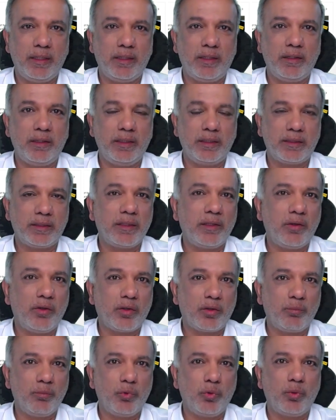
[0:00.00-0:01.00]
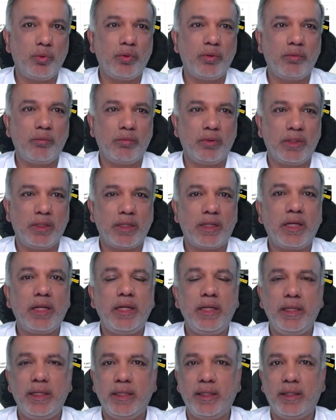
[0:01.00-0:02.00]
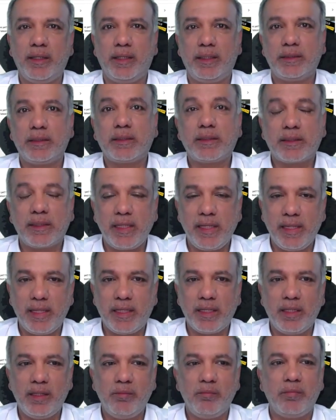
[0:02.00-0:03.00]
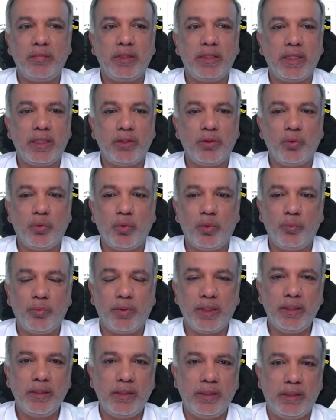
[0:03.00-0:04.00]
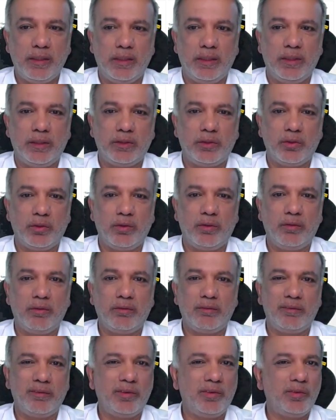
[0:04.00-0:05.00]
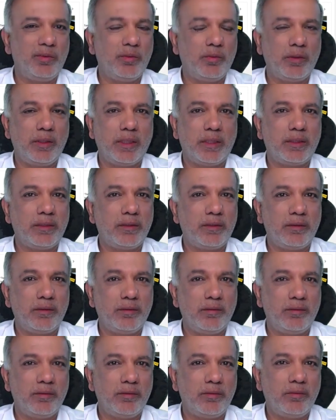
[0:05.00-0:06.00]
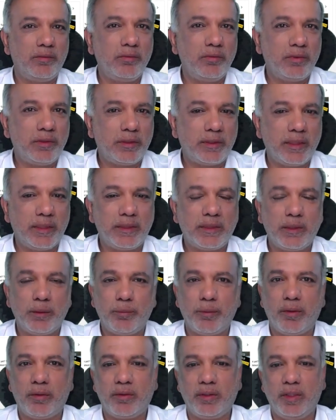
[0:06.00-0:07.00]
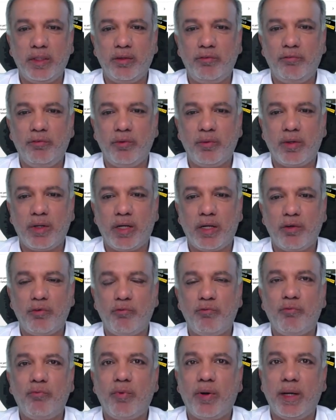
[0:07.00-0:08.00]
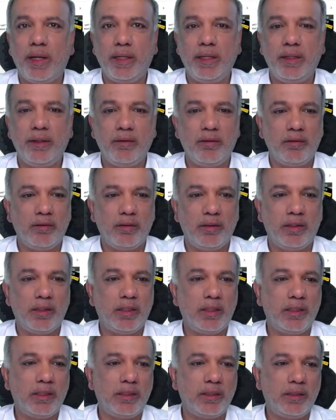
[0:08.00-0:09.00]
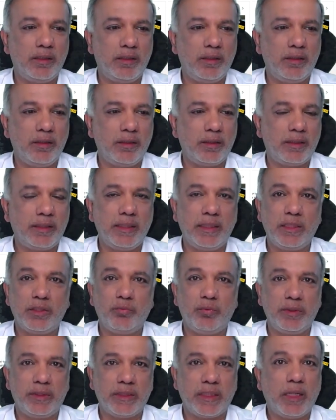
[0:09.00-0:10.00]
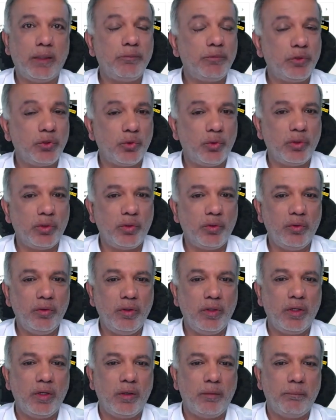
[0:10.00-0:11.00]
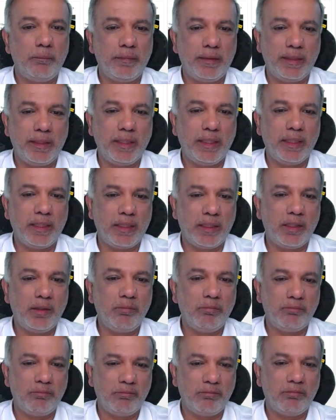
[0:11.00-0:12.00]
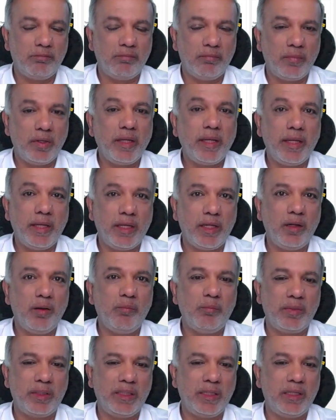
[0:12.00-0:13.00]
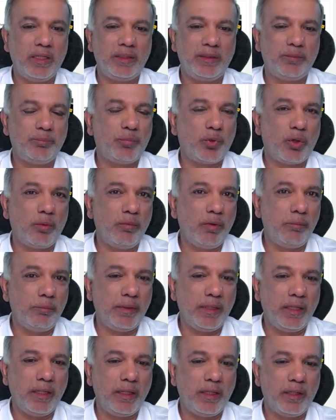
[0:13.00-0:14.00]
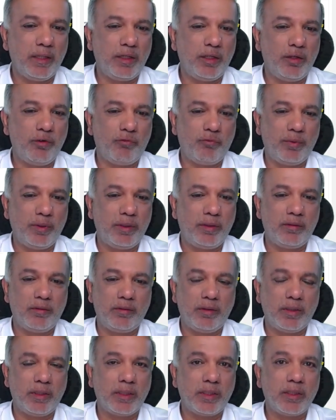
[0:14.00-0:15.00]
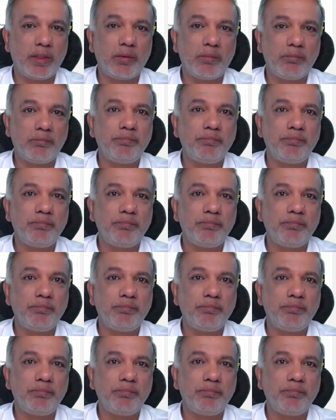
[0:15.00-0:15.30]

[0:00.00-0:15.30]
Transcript: uh, it's a lot more uh, cleaner and sleeker than the old one. So don't get too stressed about it if you can't find uh, the things which I'm showing you. They are here, but they'll probably be in a different uh,